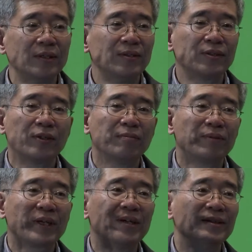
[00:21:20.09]
sort
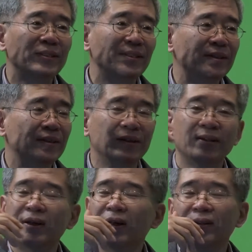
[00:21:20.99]
of
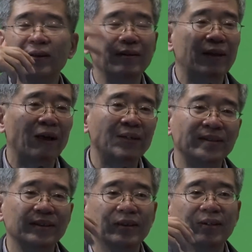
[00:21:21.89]
consistent and
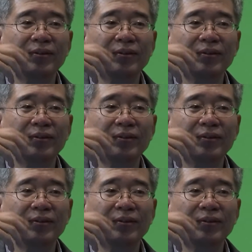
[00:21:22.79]
intelligent,